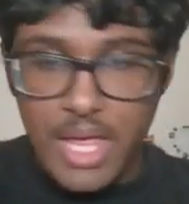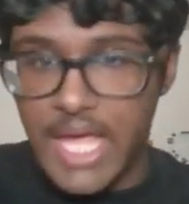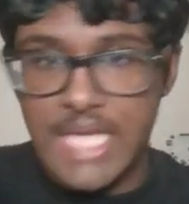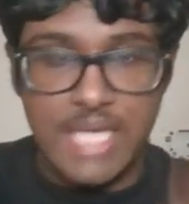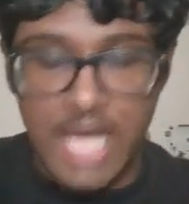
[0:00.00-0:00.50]

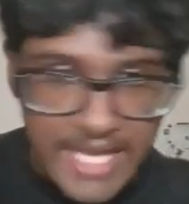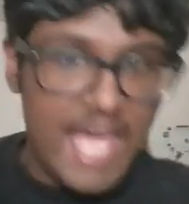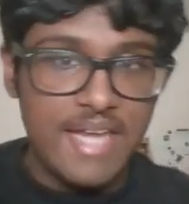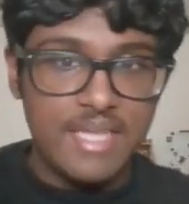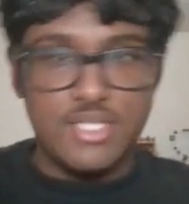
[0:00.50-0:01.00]
And
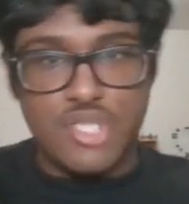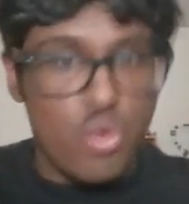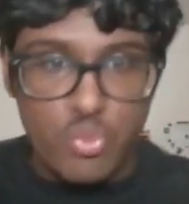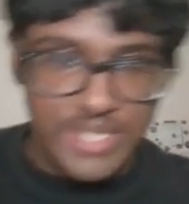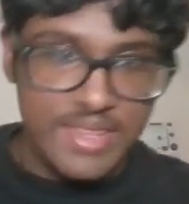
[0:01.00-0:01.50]
again,
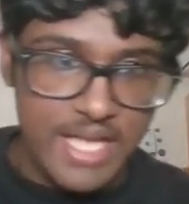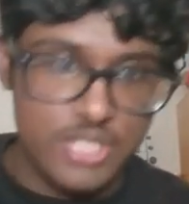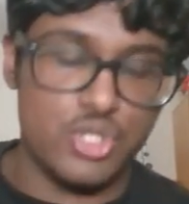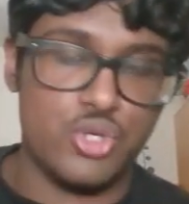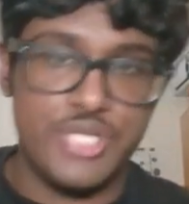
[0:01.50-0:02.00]
don't read the
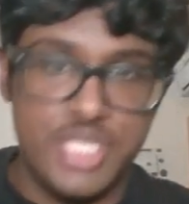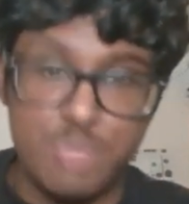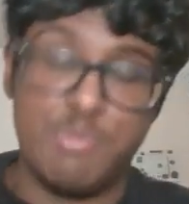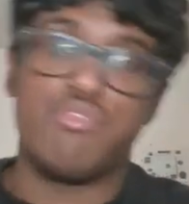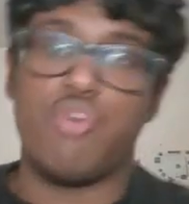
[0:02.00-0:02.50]
answer choices
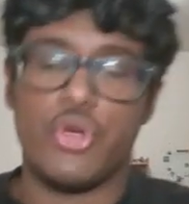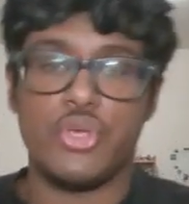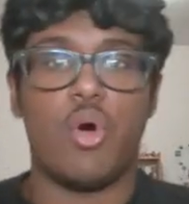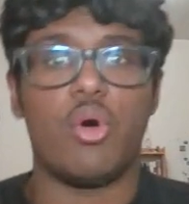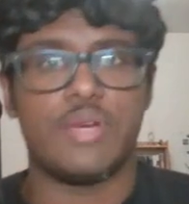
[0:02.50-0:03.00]
before
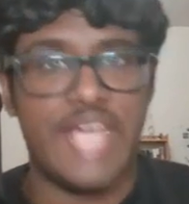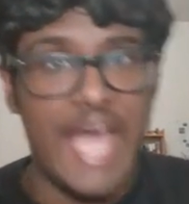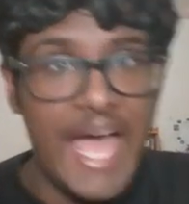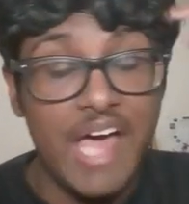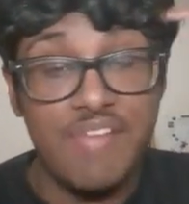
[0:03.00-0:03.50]
you already
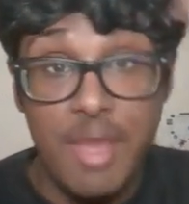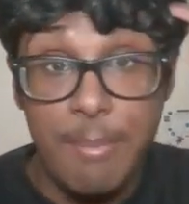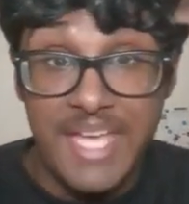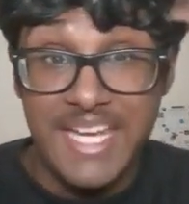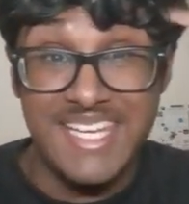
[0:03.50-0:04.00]
have a
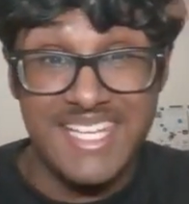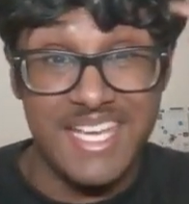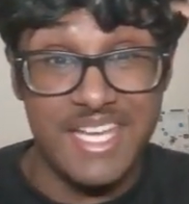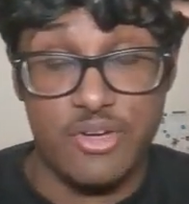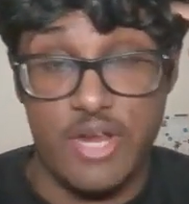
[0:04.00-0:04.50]
main idea
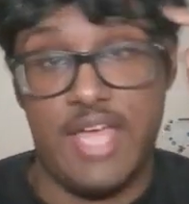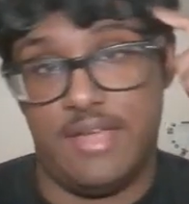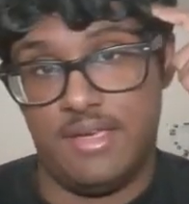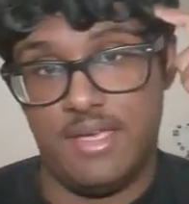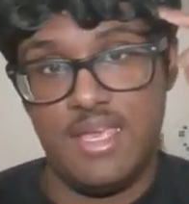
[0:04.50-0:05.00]
in your head.
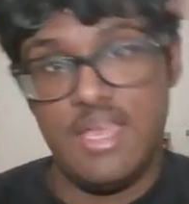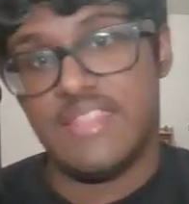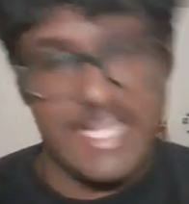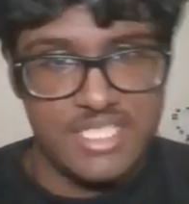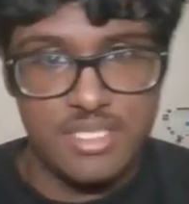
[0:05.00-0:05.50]

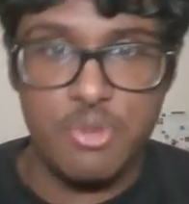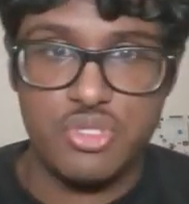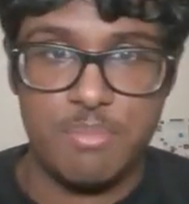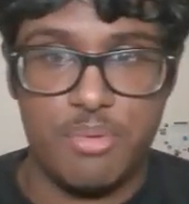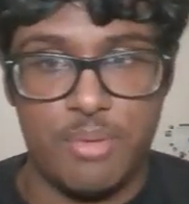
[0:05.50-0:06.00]
That's the most
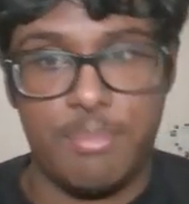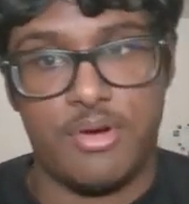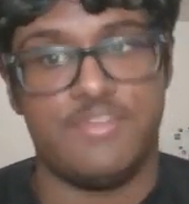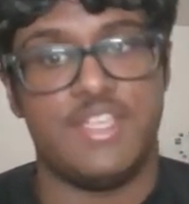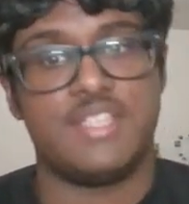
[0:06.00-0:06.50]
important
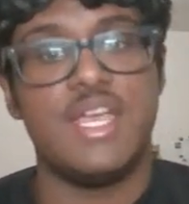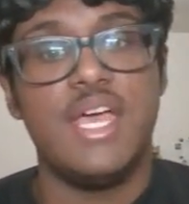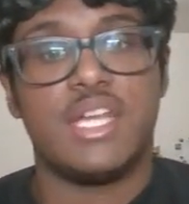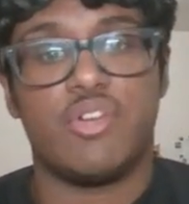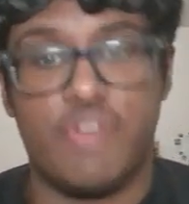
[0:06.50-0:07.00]
part of this.
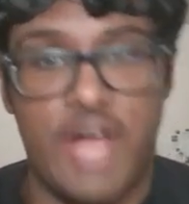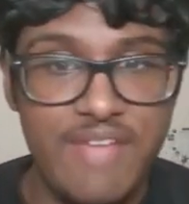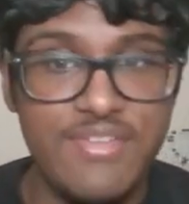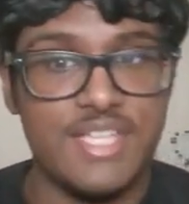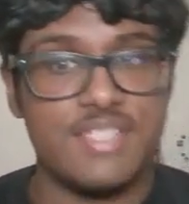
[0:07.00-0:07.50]
Now, for
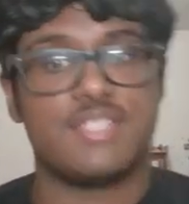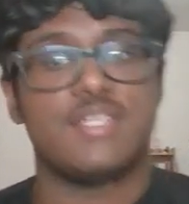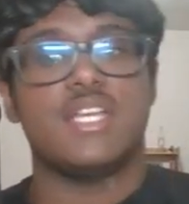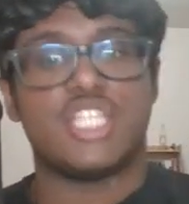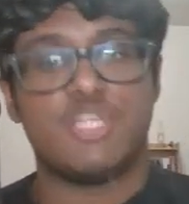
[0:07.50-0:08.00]
evidence,
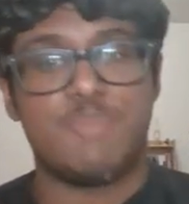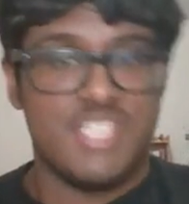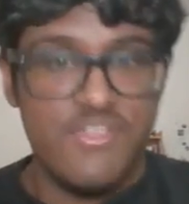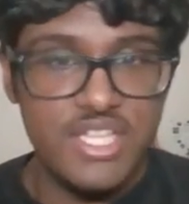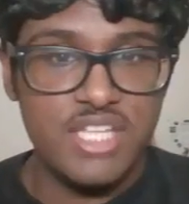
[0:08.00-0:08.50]

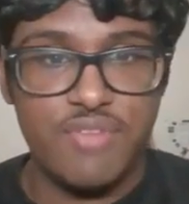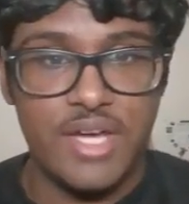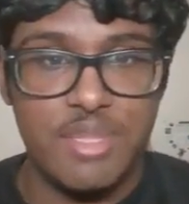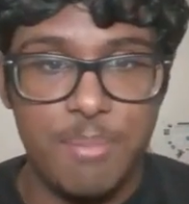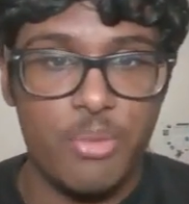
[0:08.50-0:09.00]
specifically
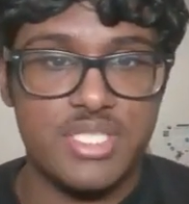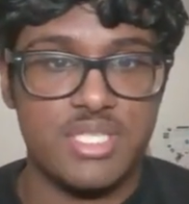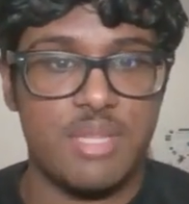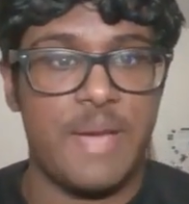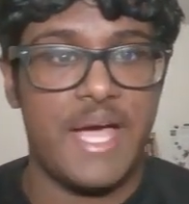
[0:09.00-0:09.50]
find the points of
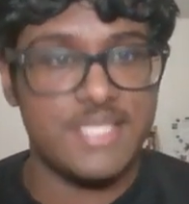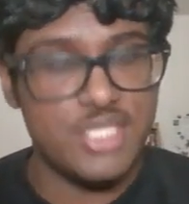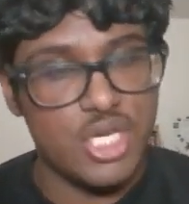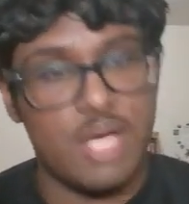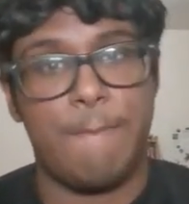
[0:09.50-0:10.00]
the passage
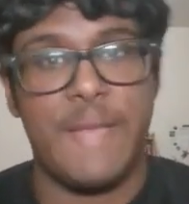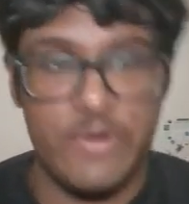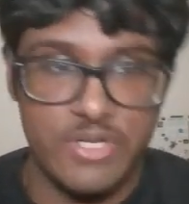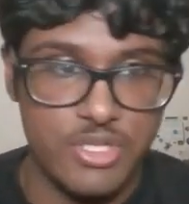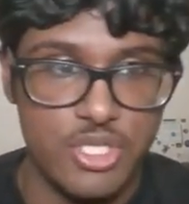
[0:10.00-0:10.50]
and compare
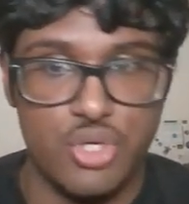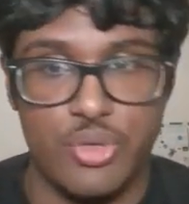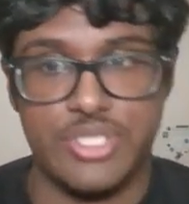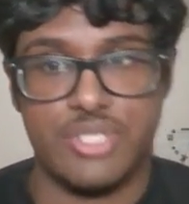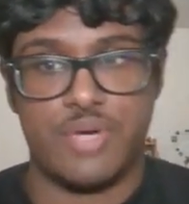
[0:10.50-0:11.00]
it to the
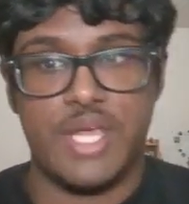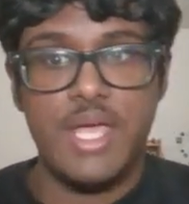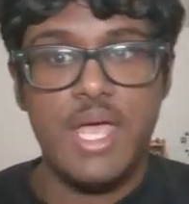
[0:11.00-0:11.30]
choices, right?